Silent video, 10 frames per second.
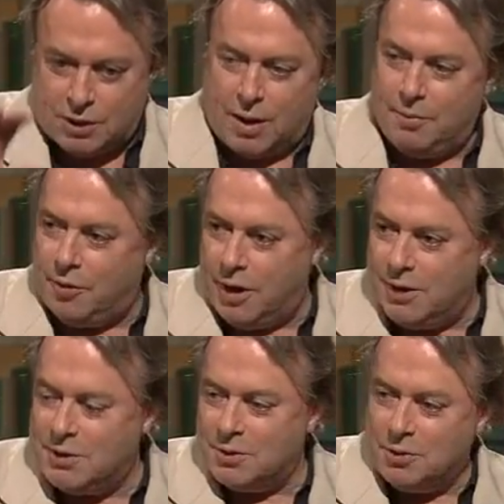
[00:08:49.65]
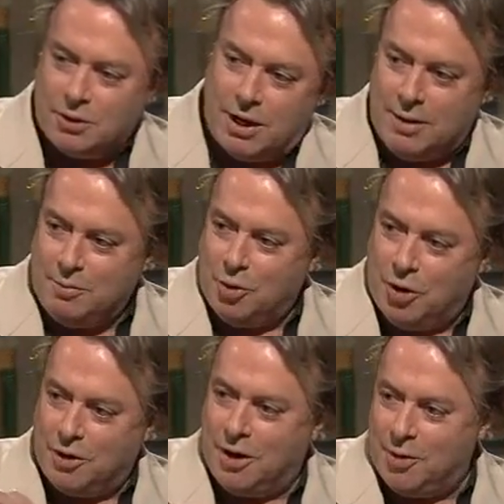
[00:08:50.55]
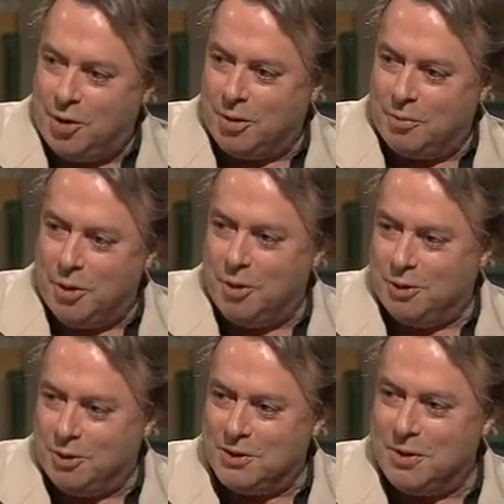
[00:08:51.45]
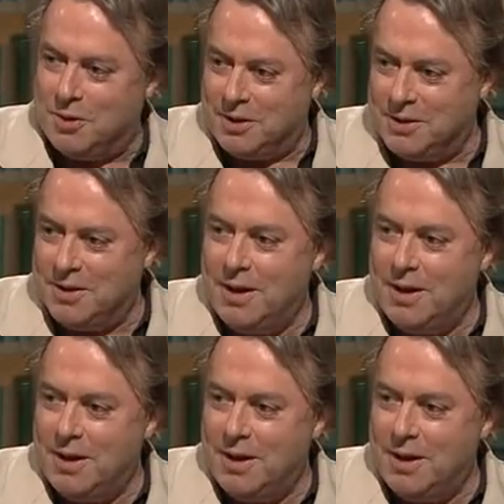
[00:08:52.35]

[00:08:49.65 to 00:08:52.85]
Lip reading: typeface called 8-point ironic bold or something.